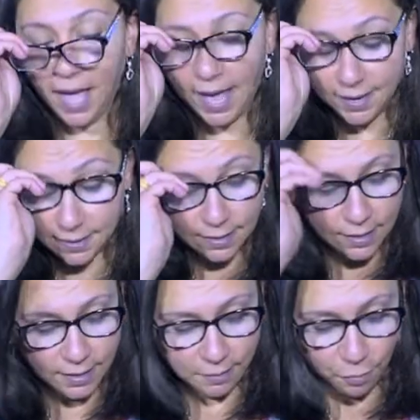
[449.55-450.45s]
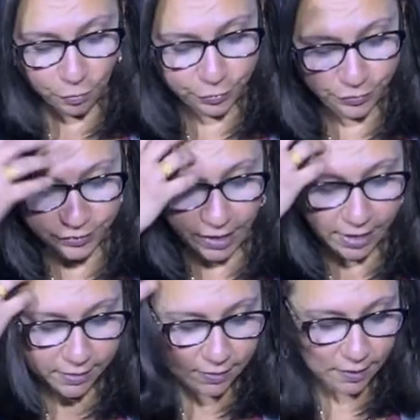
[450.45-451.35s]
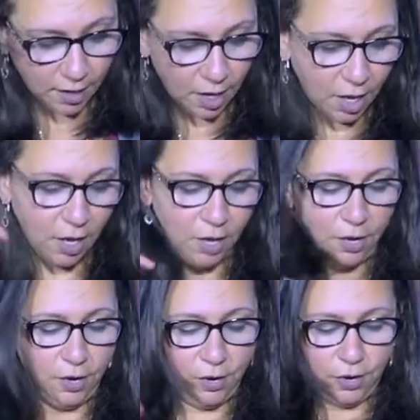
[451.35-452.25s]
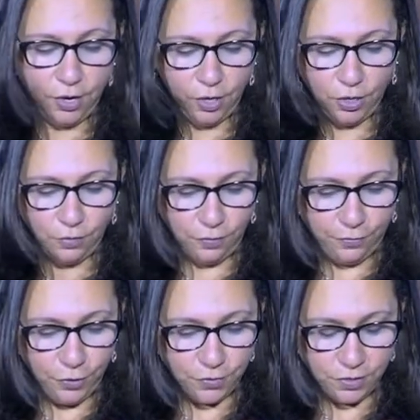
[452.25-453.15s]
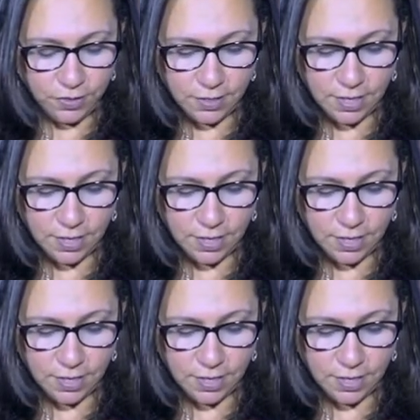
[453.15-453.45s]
and in most states, refusing to